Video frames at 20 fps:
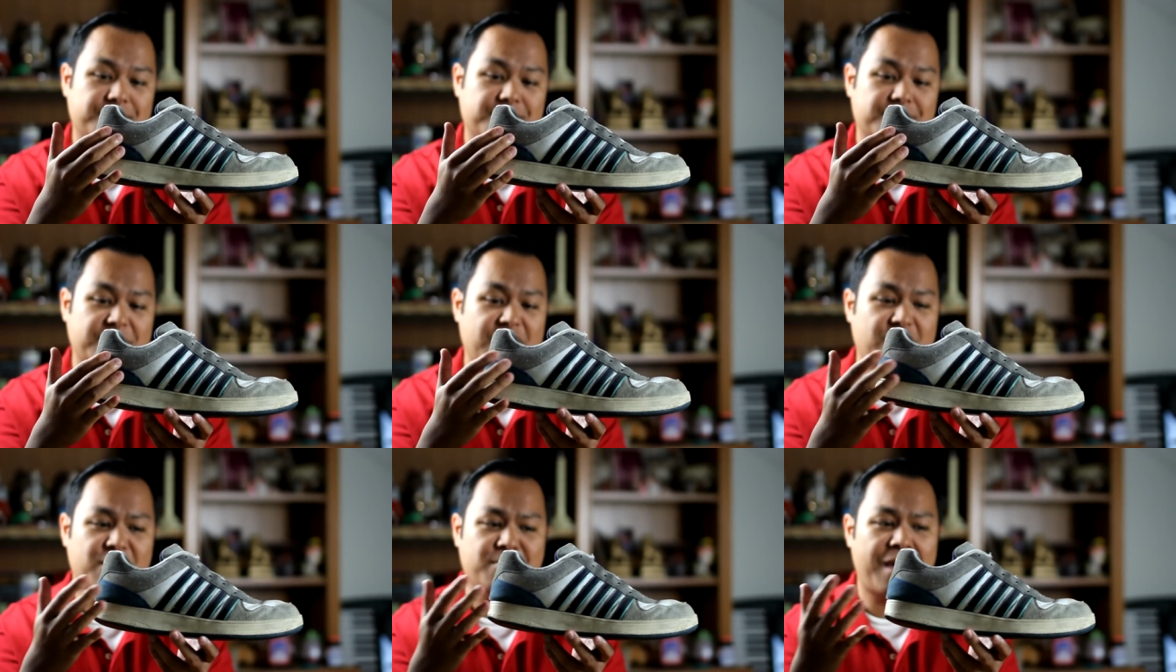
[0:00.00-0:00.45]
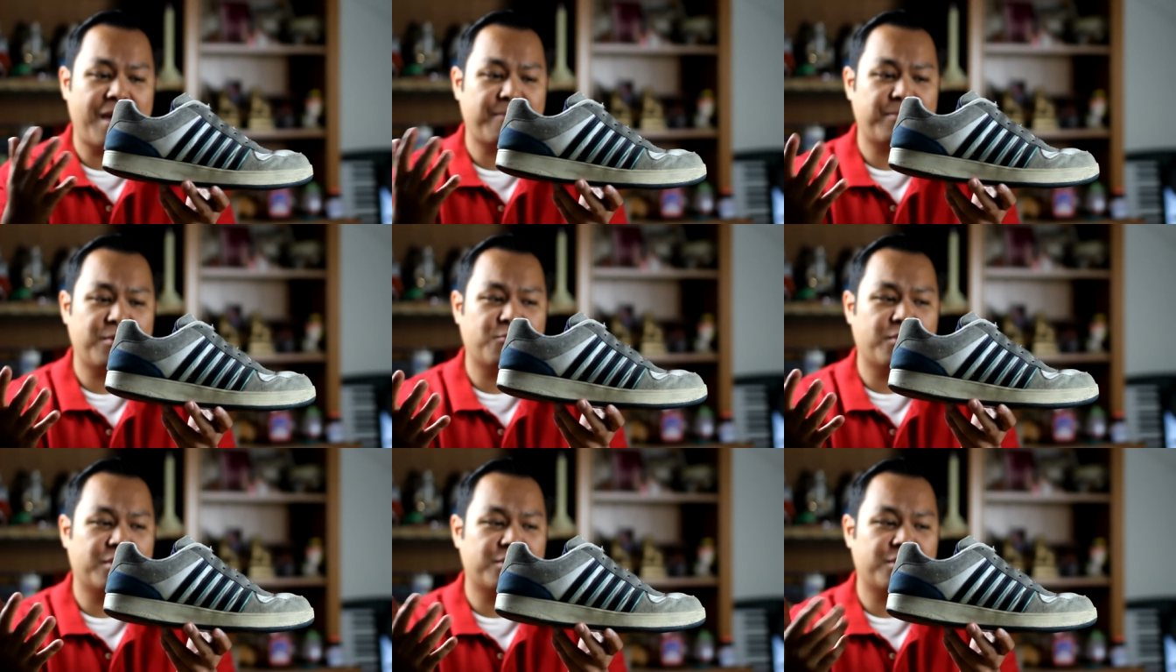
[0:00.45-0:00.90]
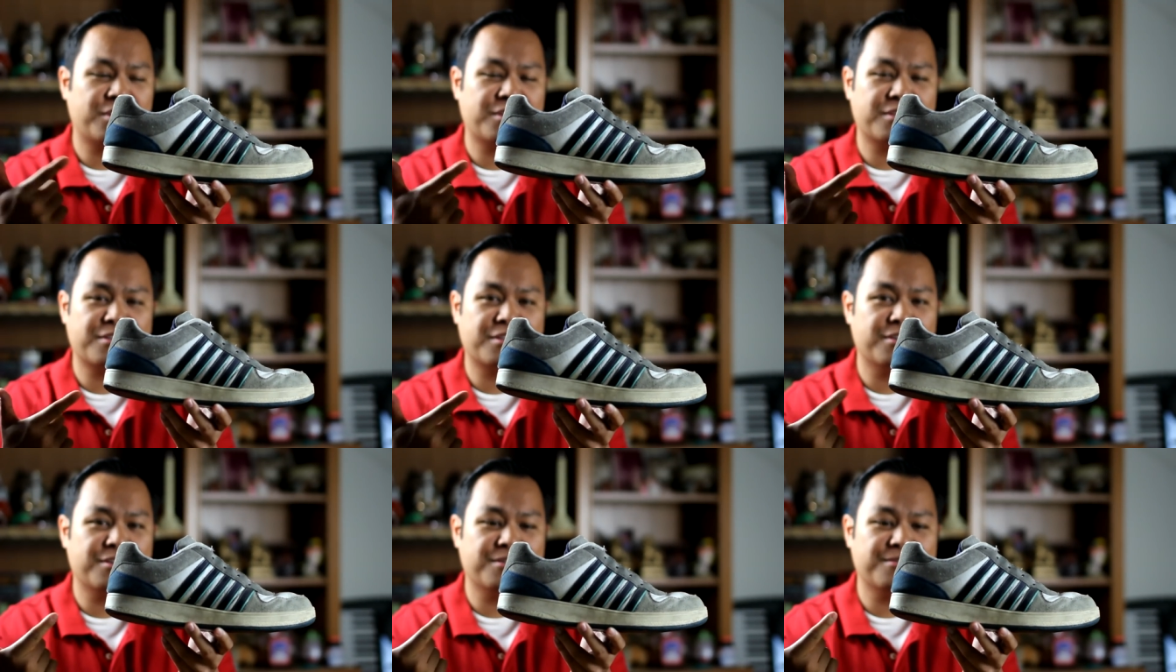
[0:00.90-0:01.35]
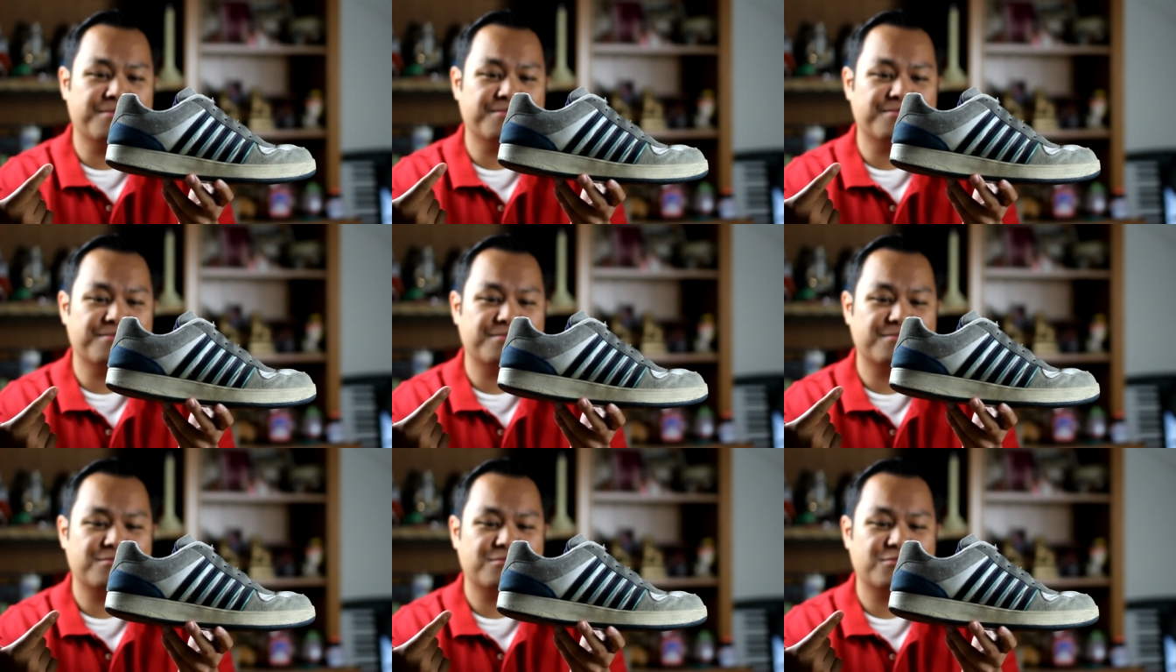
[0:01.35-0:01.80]
Now you might be wondering
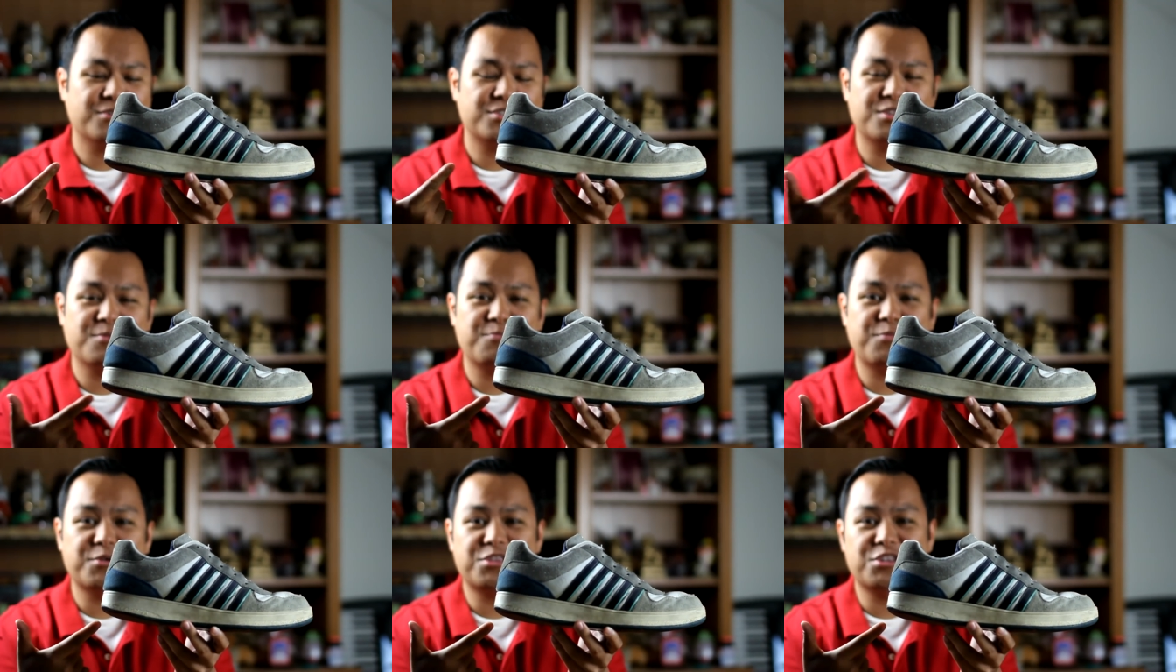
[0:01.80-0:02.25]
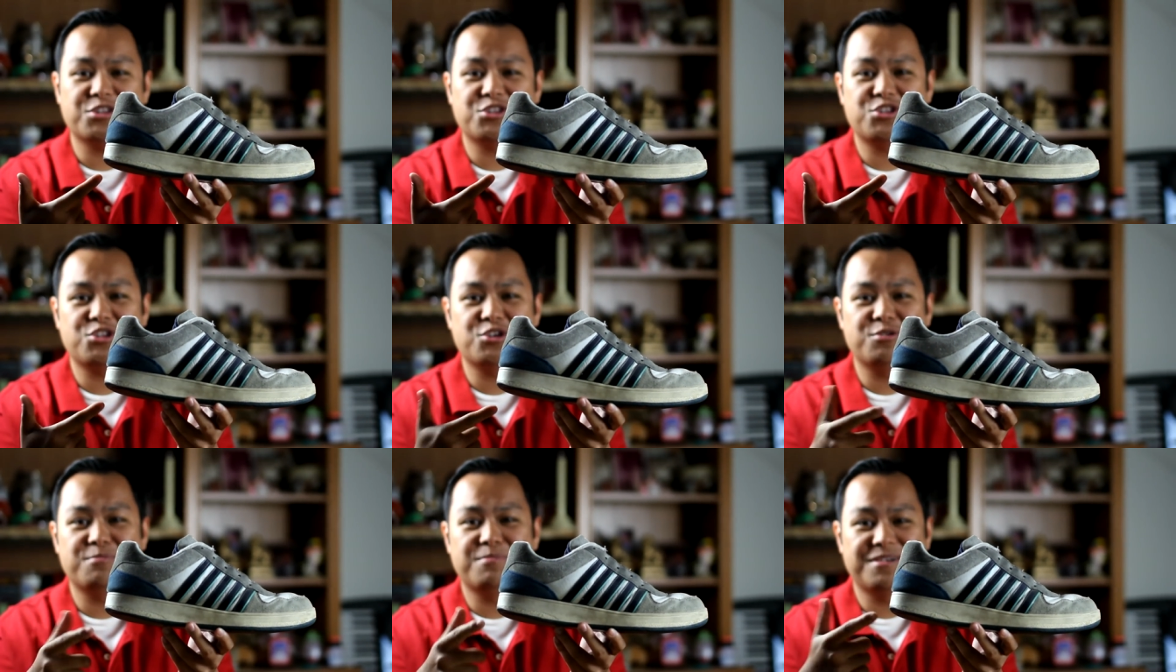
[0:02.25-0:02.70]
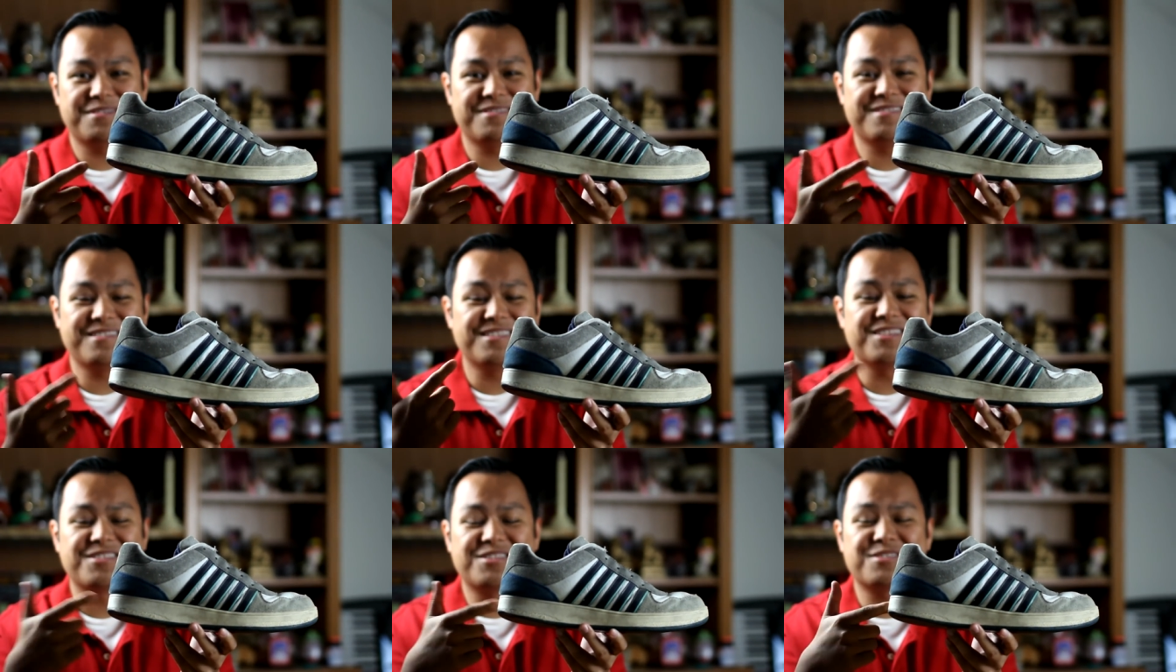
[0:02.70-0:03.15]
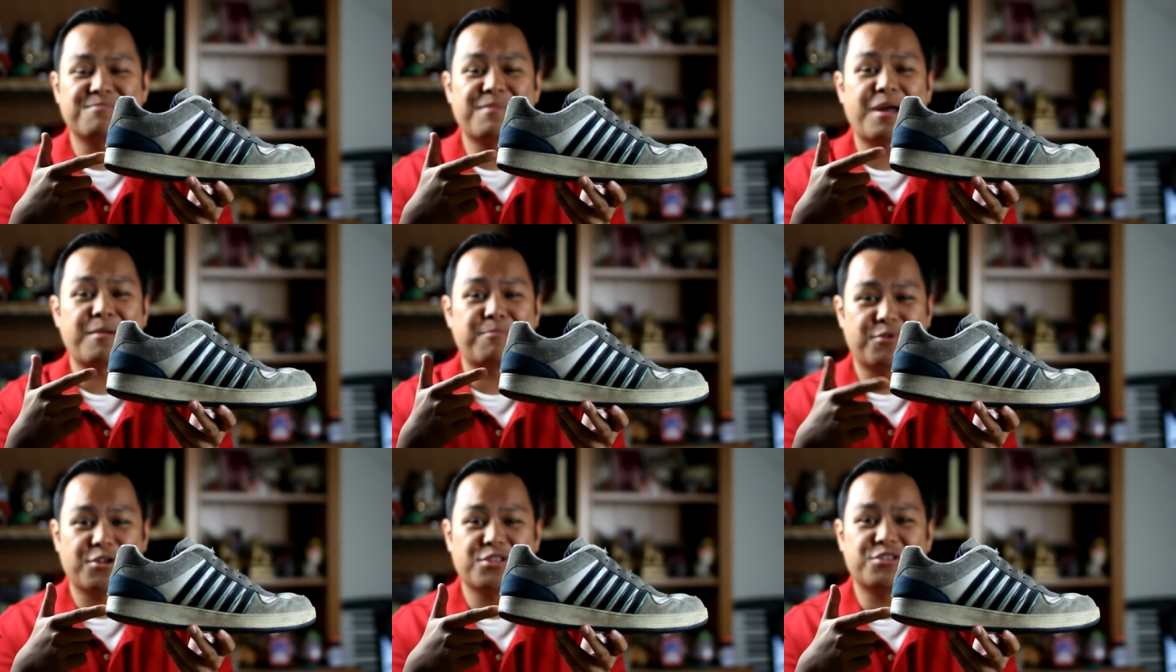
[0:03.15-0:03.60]
um, what's up with this shoe, but this is
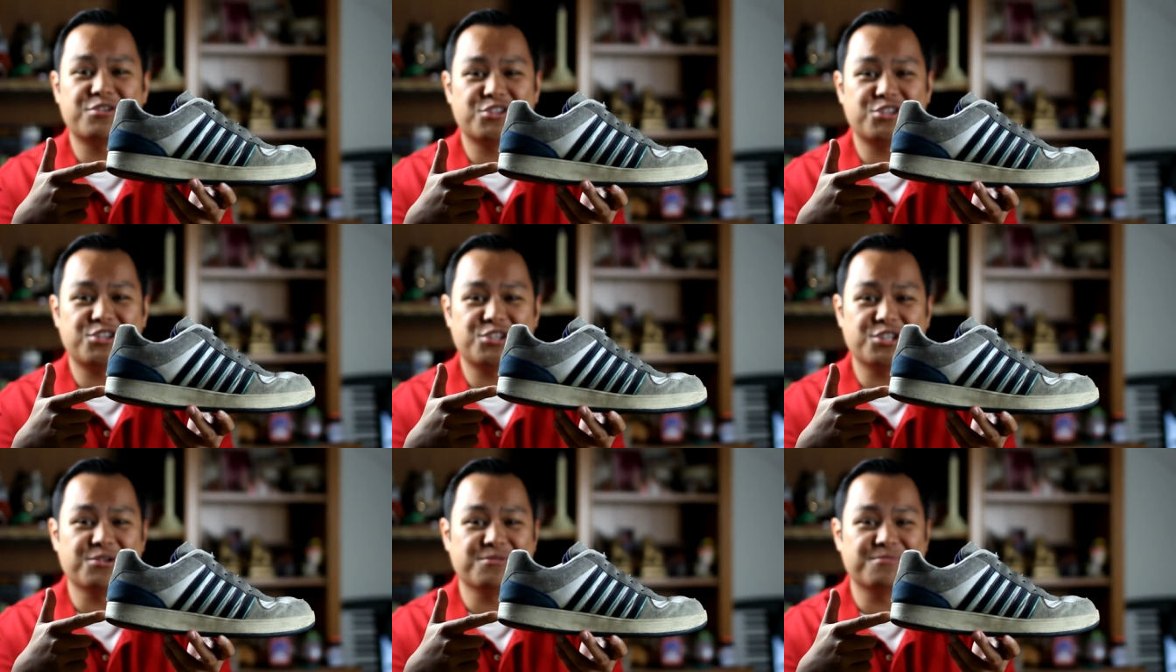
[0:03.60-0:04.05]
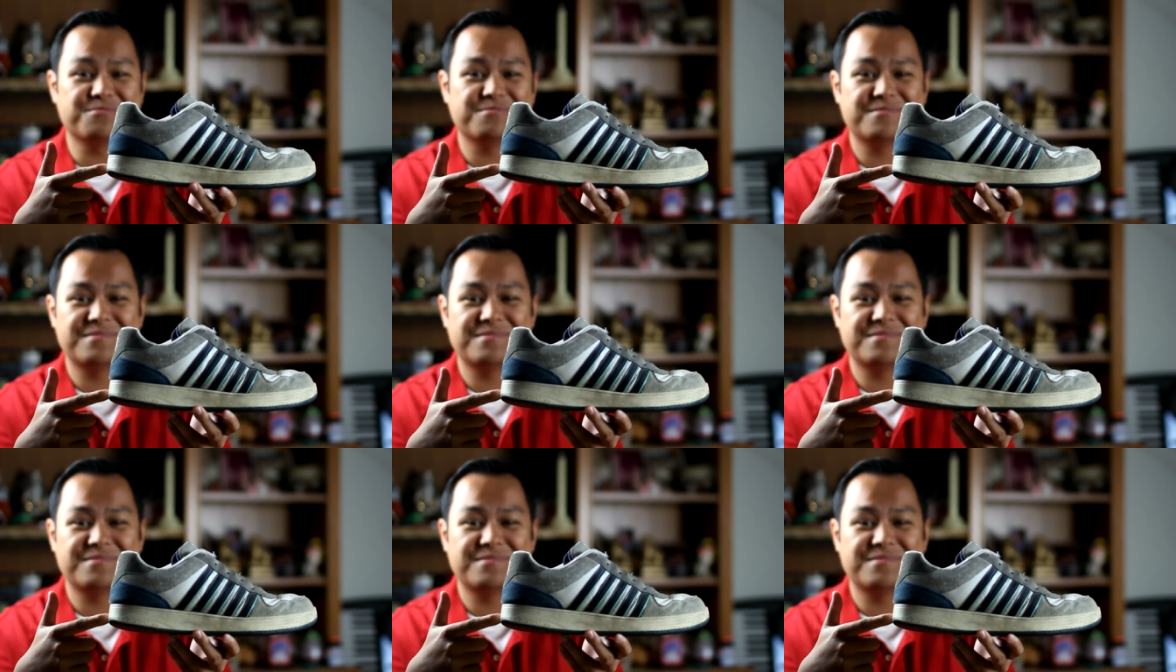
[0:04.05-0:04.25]
my brother's shoe.